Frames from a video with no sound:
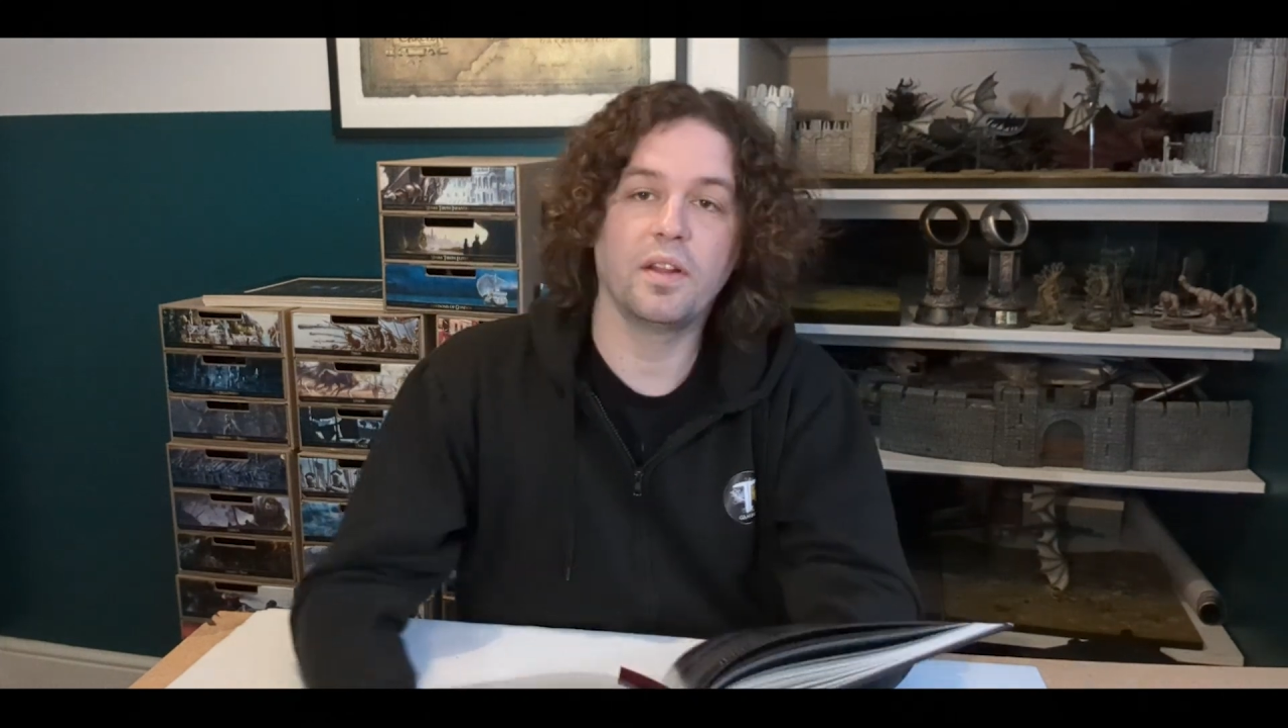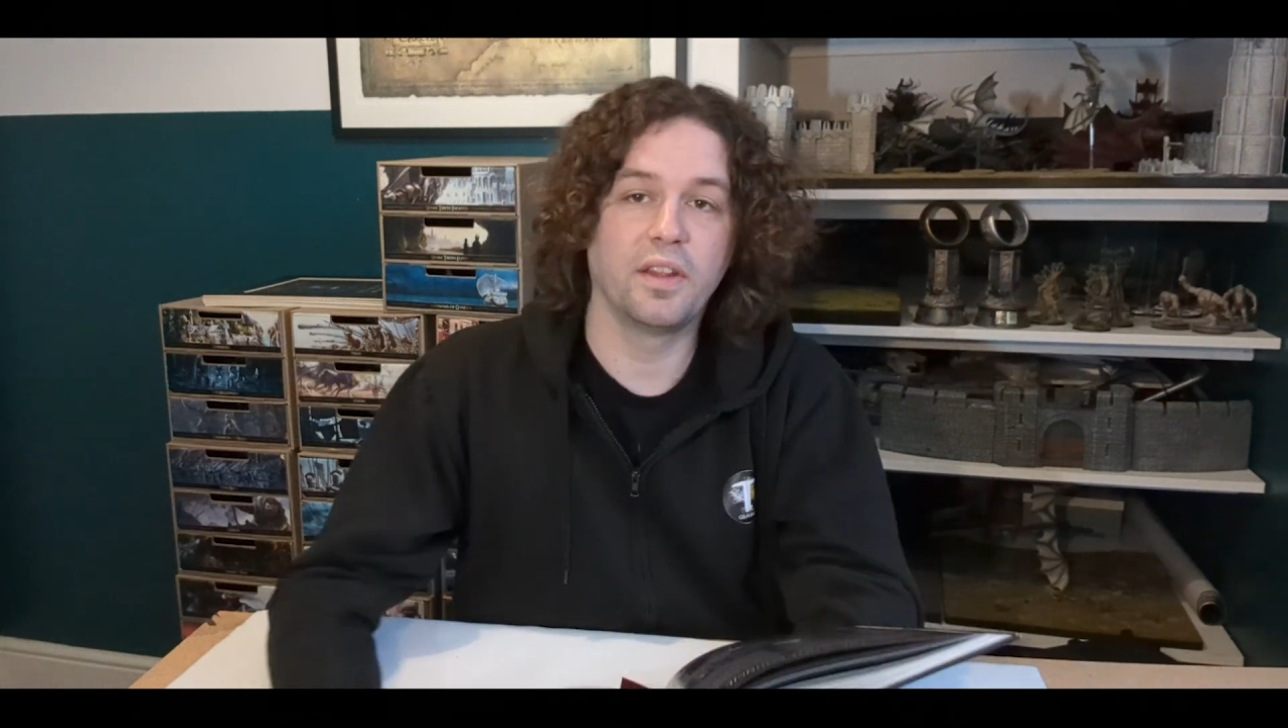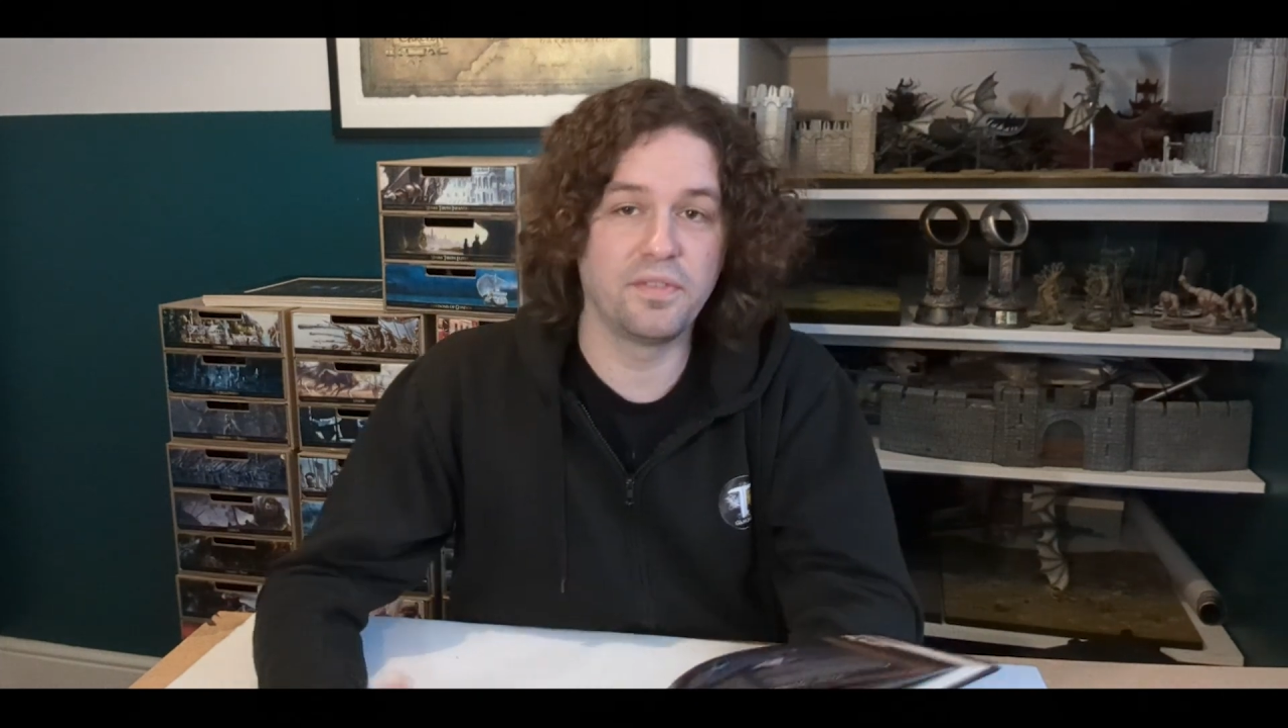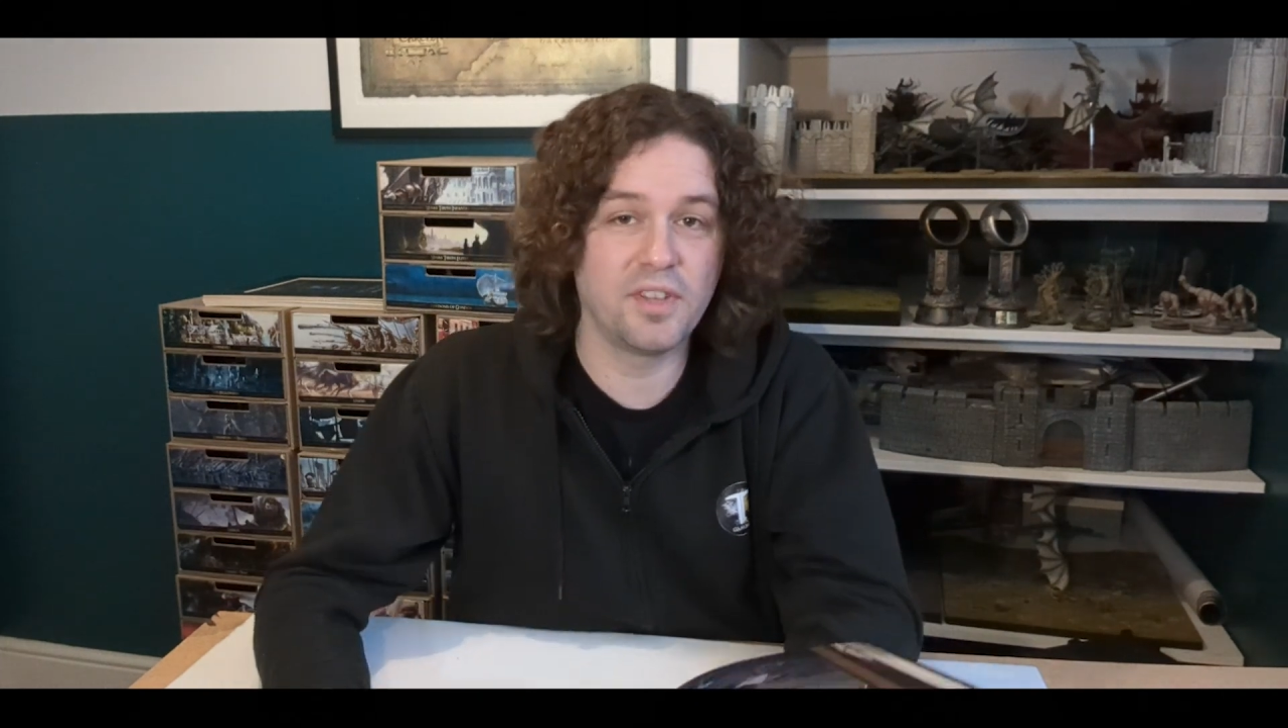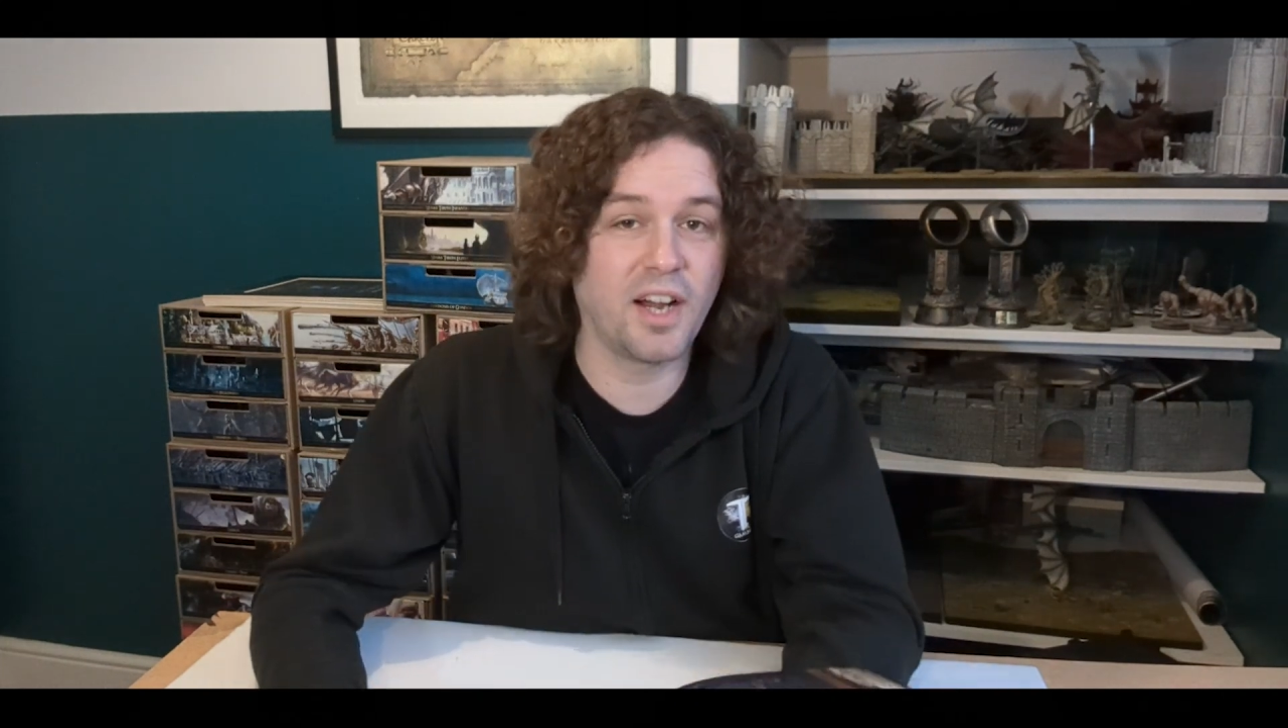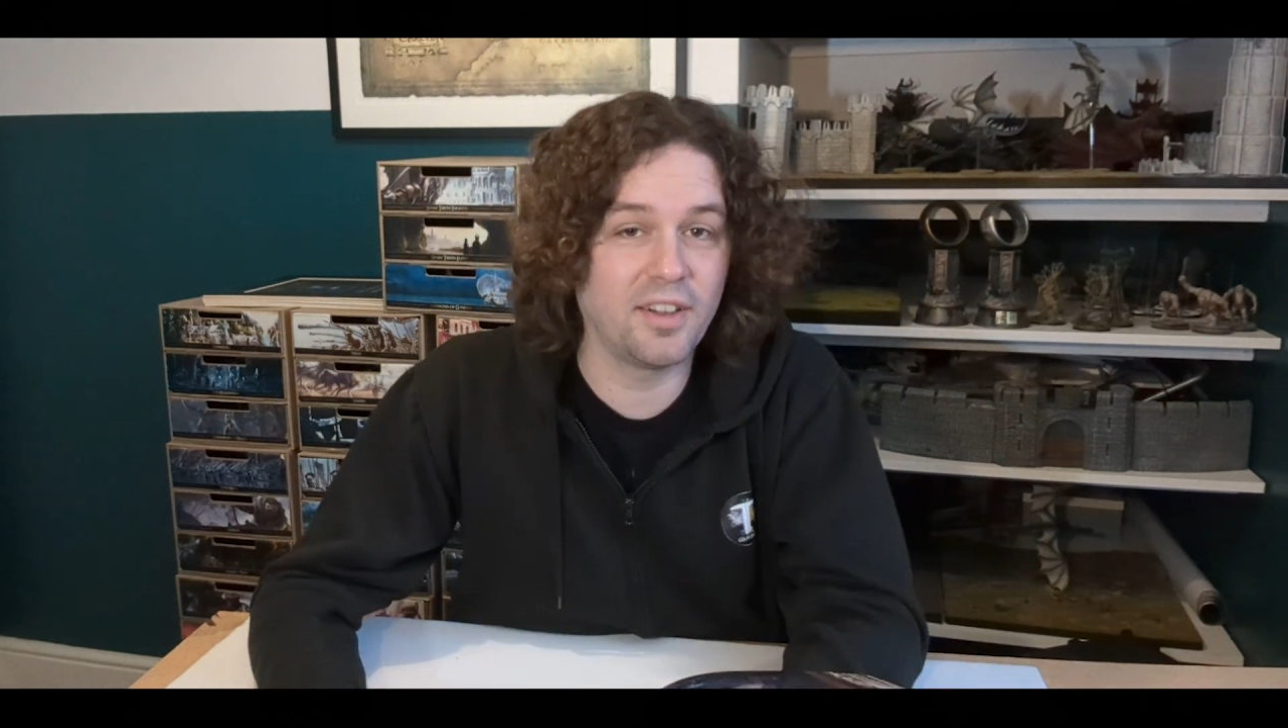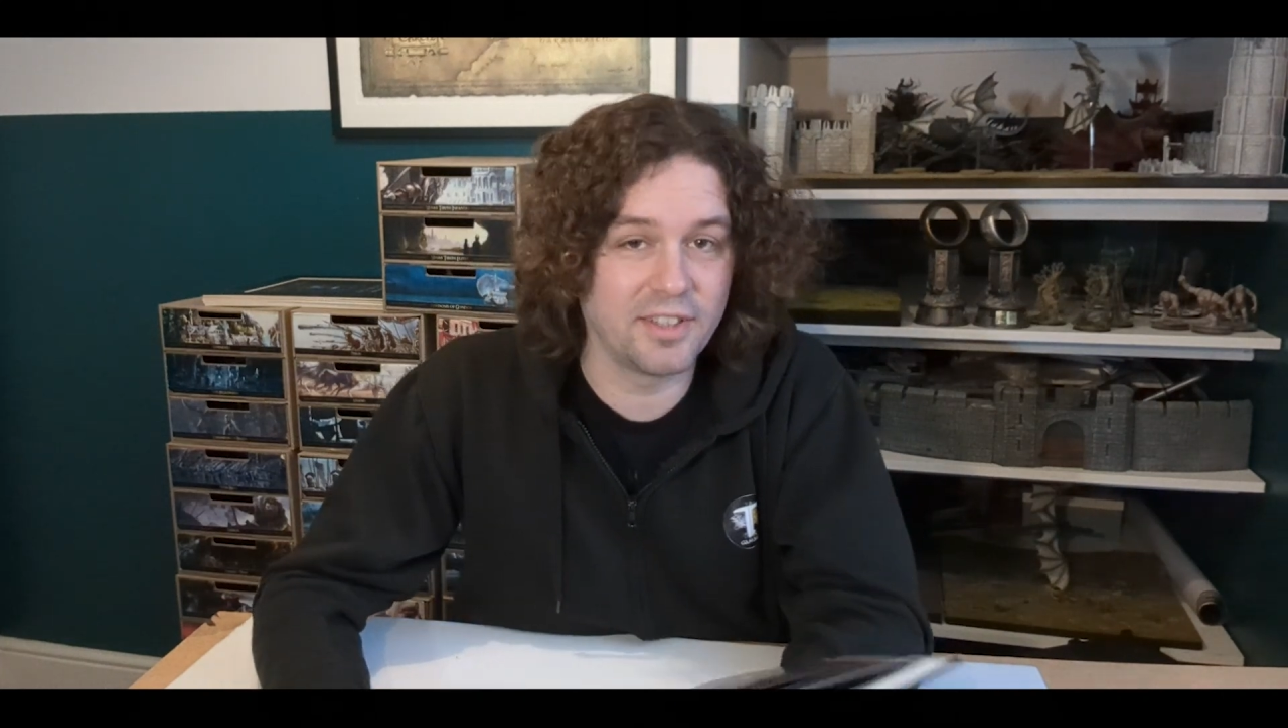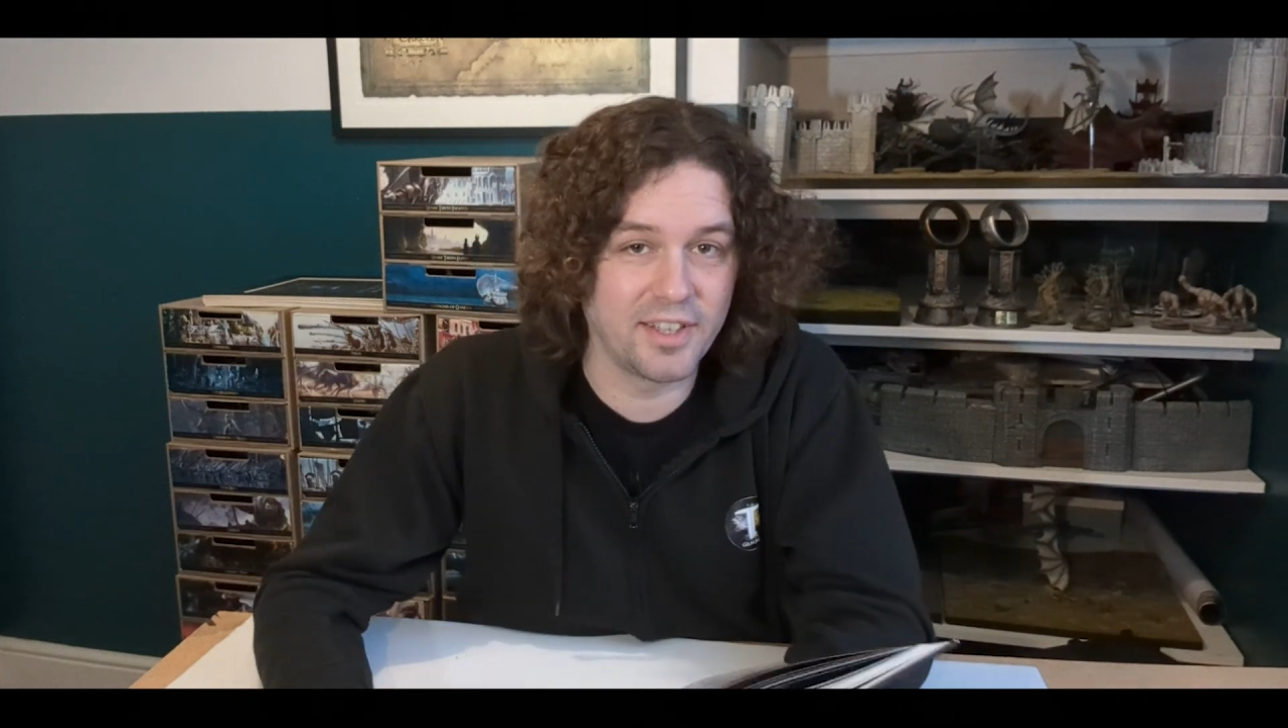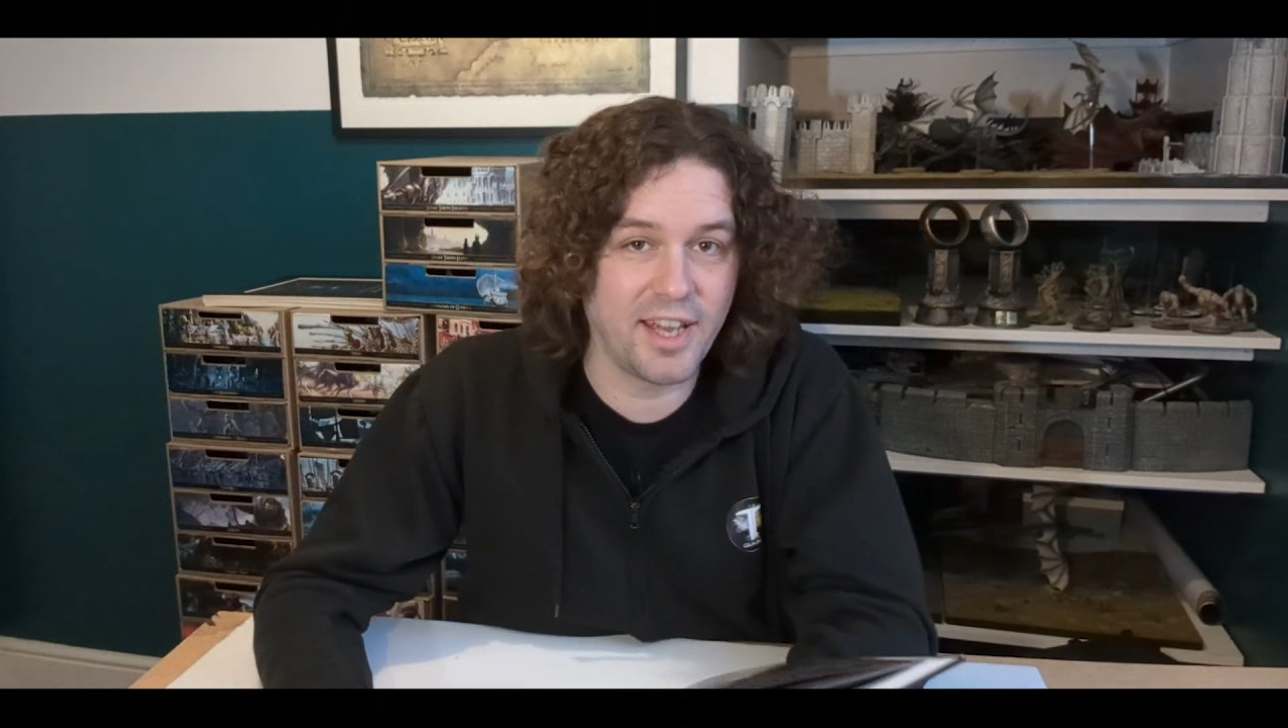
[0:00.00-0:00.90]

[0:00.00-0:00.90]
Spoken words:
They've dialed